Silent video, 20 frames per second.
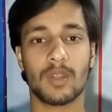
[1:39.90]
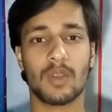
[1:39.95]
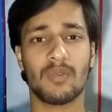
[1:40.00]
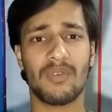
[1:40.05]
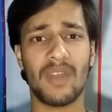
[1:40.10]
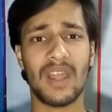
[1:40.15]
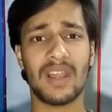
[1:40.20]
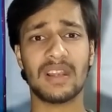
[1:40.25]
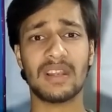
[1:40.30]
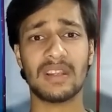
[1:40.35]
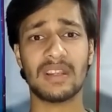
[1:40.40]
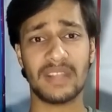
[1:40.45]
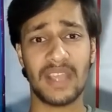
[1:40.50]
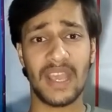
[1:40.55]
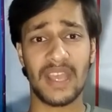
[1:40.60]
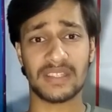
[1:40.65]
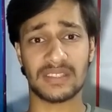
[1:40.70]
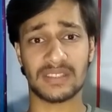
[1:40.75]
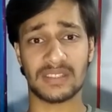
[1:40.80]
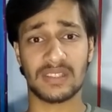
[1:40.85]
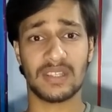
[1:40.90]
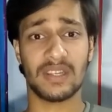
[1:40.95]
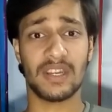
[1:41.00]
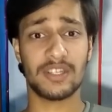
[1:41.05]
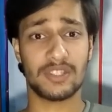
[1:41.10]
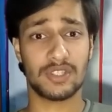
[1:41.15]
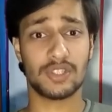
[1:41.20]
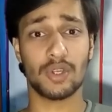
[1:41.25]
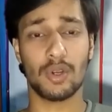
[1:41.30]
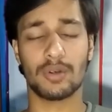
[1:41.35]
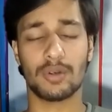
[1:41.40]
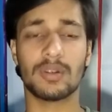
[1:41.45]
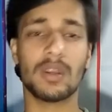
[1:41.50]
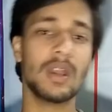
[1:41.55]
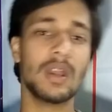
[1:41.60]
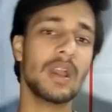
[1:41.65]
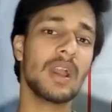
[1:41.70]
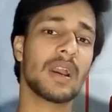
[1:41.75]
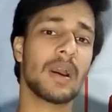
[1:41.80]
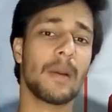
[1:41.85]
Well, yes, it should.
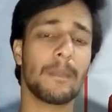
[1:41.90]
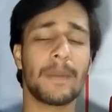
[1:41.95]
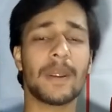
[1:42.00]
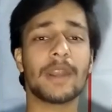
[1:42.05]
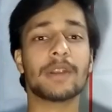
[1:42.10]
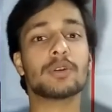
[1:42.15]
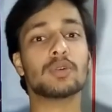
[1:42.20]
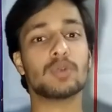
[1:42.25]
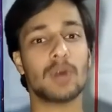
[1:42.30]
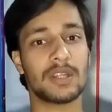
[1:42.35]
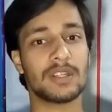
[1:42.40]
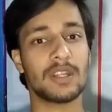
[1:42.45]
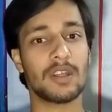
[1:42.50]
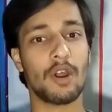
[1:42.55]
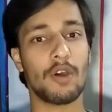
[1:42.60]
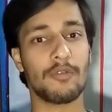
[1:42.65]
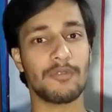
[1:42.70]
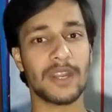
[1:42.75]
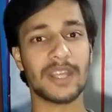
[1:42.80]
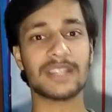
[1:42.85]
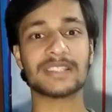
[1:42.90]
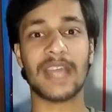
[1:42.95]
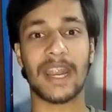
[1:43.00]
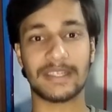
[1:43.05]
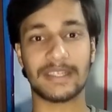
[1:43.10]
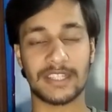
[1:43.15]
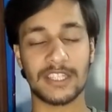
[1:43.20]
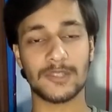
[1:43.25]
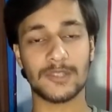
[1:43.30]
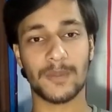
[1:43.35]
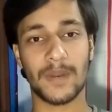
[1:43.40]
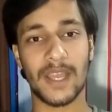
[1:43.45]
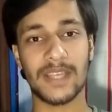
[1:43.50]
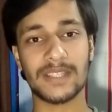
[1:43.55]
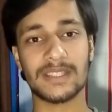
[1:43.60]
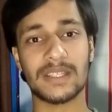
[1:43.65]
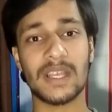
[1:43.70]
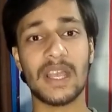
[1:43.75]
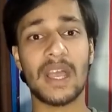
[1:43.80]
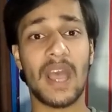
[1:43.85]
Compared to other offerings at this
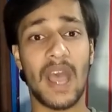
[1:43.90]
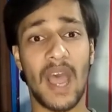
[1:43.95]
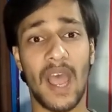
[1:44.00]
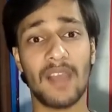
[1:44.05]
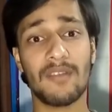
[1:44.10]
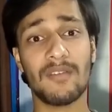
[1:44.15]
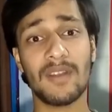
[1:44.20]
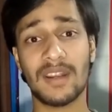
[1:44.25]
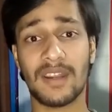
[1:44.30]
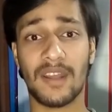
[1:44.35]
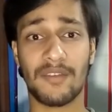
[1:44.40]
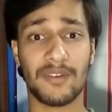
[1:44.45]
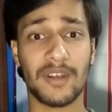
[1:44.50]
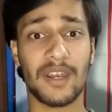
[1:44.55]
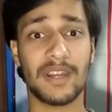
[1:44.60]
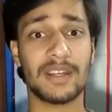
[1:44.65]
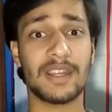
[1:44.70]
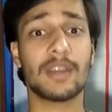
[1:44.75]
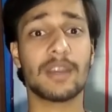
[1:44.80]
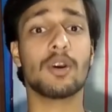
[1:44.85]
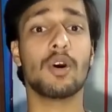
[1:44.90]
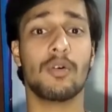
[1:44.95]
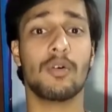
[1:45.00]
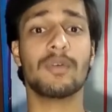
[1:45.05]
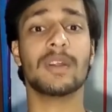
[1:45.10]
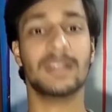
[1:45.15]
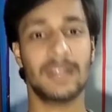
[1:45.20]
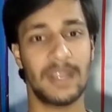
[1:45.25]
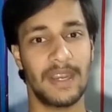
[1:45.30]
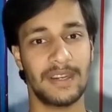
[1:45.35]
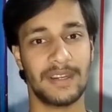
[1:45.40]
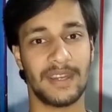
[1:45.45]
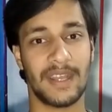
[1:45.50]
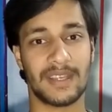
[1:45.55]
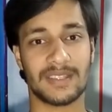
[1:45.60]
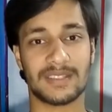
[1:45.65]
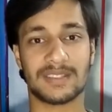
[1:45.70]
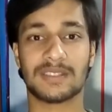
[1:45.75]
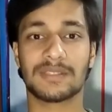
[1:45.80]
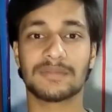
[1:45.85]
price, I will definitely go with
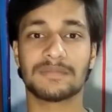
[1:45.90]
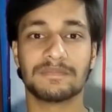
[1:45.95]
Intex.